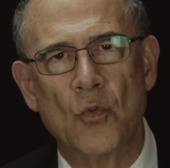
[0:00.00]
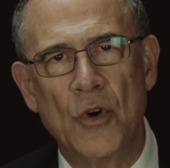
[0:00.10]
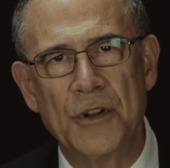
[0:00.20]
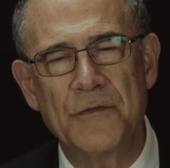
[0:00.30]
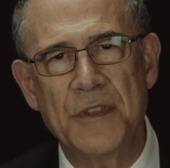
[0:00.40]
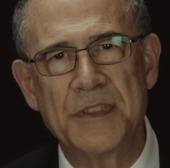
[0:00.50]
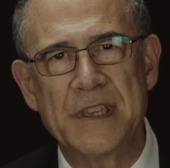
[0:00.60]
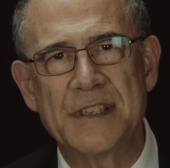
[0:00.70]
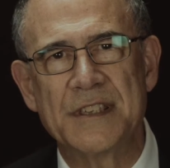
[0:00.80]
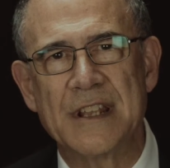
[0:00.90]
one of the
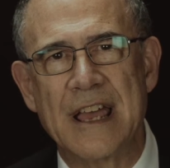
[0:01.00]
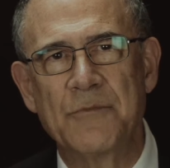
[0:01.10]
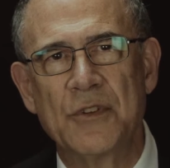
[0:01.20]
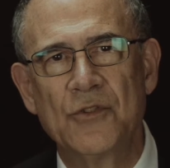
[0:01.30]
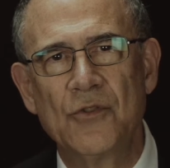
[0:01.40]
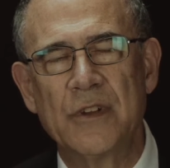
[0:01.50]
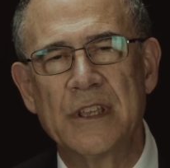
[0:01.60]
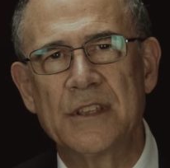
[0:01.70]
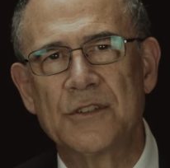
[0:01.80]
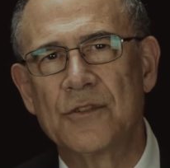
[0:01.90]
things that I've been
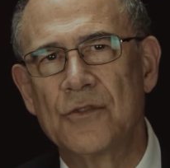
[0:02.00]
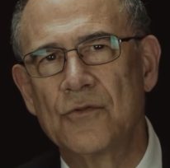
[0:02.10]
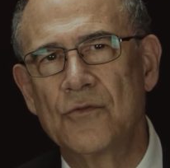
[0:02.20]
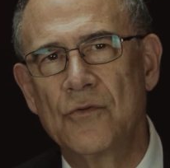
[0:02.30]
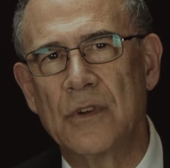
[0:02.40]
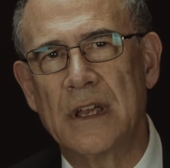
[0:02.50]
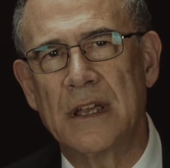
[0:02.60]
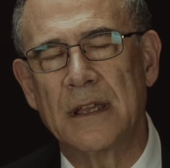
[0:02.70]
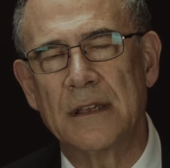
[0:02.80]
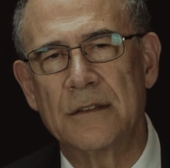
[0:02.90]
doing is
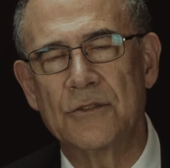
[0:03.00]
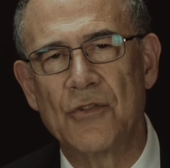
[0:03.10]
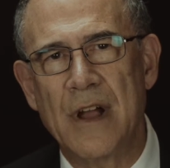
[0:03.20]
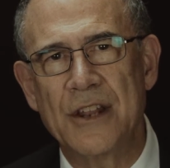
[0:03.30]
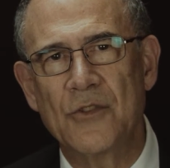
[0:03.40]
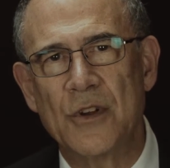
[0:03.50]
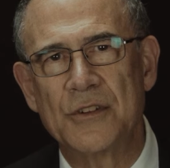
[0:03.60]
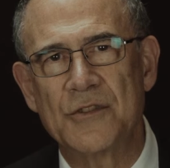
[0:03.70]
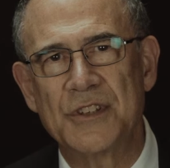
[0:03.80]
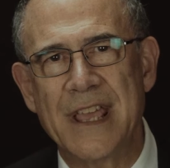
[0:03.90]
to try to
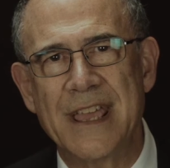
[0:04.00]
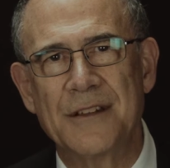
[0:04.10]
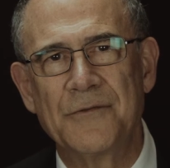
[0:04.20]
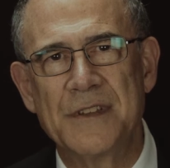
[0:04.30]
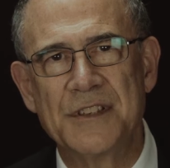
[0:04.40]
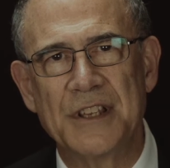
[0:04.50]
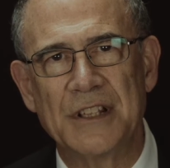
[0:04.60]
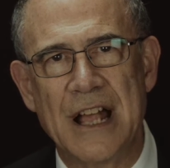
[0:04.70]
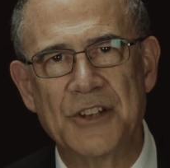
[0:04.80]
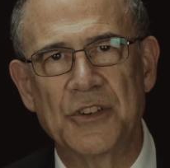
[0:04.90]
understand
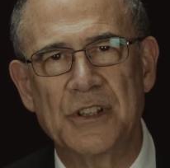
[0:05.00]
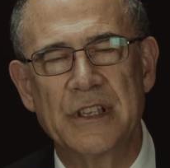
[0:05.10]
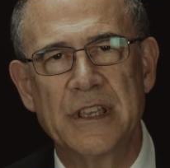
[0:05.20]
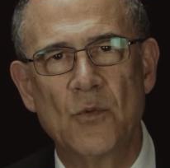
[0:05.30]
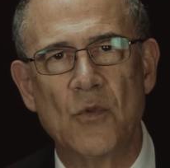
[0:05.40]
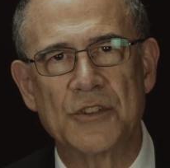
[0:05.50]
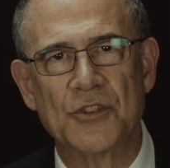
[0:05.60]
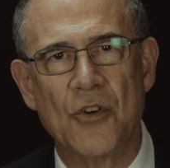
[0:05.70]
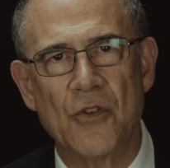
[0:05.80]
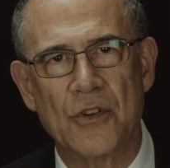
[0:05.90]
physiologically what's
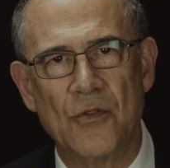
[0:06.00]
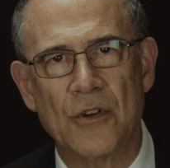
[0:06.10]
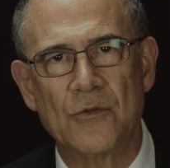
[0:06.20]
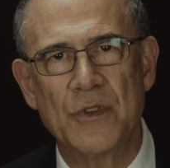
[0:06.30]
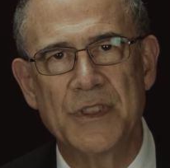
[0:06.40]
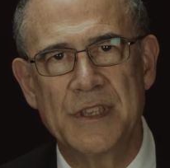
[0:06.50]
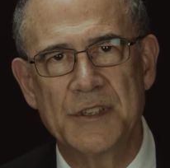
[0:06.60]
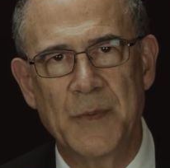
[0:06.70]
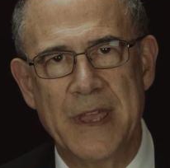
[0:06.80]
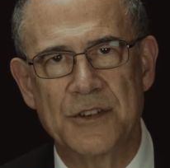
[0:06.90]
going on with
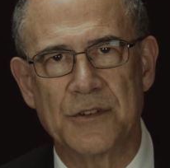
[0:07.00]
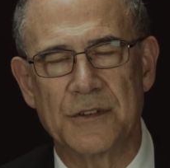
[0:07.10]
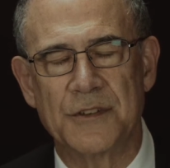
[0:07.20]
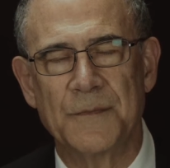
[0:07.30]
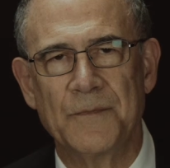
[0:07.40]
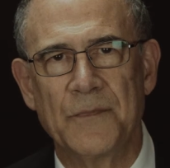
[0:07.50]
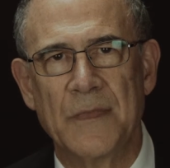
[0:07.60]
these patients.